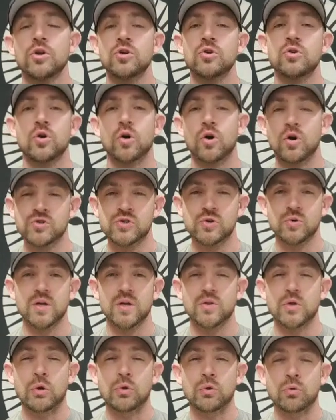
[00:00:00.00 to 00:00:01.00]
You can also
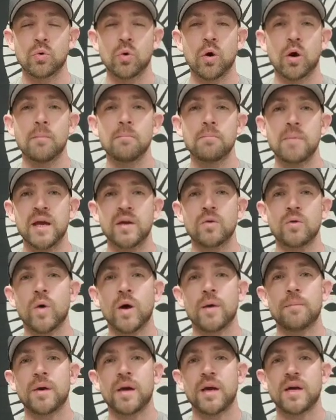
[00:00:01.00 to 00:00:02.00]
get there through our main
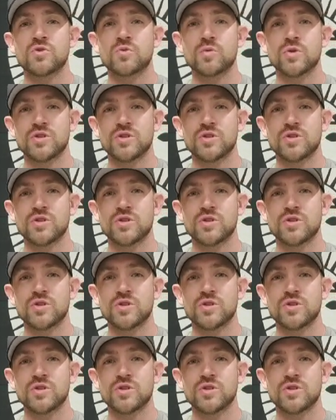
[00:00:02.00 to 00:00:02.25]
webpage,